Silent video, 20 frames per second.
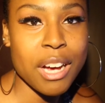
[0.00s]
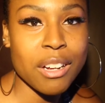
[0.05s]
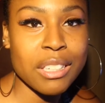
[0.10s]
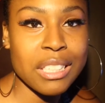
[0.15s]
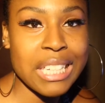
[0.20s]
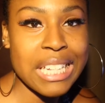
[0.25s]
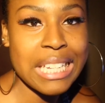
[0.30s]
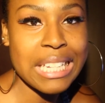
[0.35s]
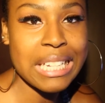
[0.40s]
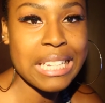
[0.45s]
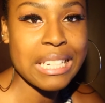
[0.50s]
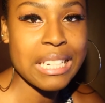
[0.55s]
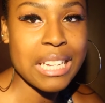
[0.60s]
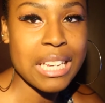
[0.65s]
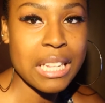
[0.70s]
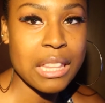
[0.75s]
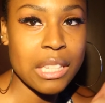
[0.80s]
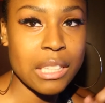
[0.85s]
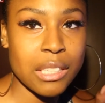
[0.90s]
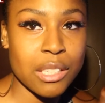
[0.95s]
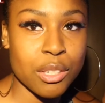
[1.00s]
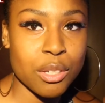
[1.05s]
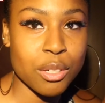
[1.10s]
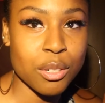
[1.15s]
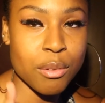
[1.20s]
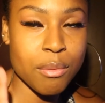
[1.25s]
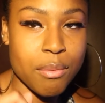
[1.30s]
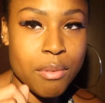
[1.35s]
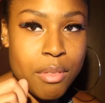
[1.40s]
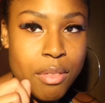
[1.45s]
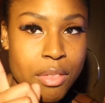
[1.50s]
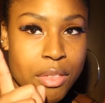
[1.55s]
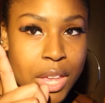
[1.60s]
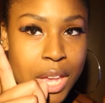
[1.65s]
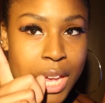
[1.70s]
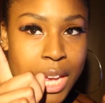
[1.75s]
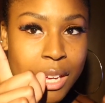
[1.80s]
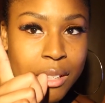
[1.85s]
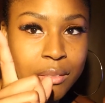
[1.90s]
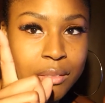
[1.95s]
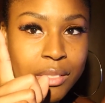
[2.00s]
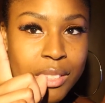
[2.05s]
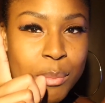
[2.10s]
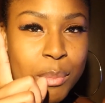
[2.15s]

I'll link it in the little thing.